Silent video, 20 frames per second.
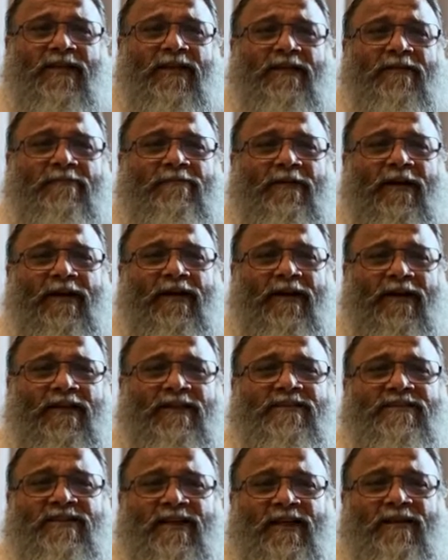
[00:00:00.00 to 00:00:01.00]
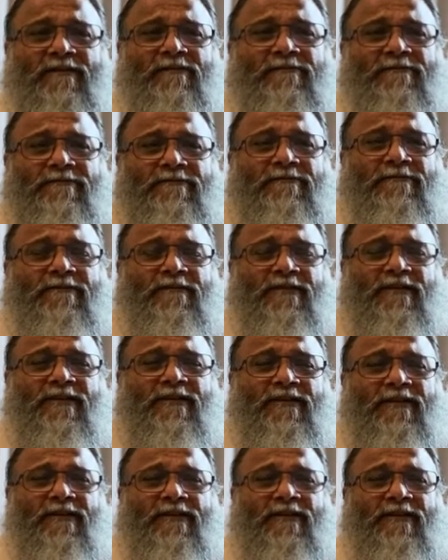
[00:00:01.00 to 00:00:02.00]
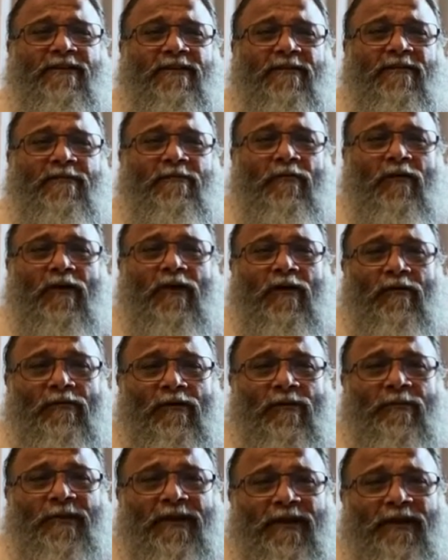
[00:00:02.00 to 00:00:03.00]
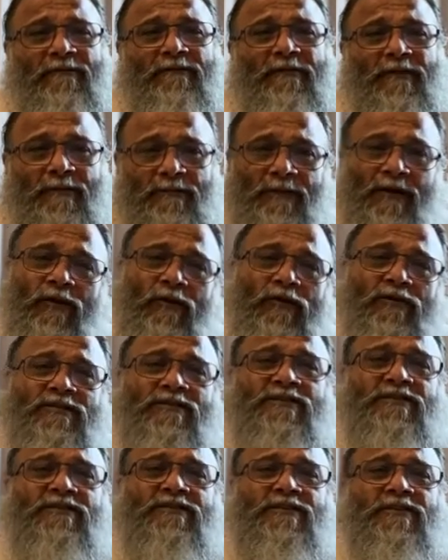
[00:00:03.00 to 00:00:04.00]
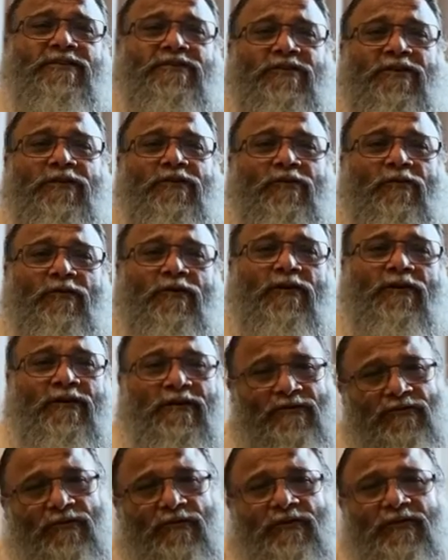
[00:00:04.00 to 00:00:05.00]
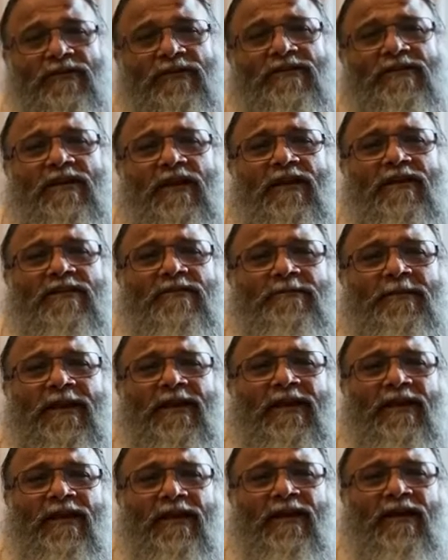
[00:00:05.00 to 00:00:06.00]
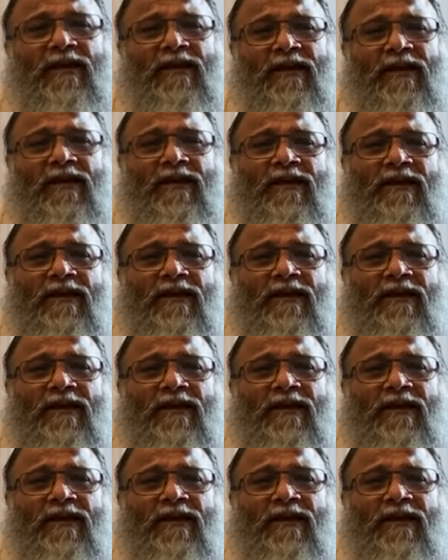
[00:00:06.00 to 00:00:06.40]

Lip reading: the infinite self, for our benefit, because his teacher told, so he is explaining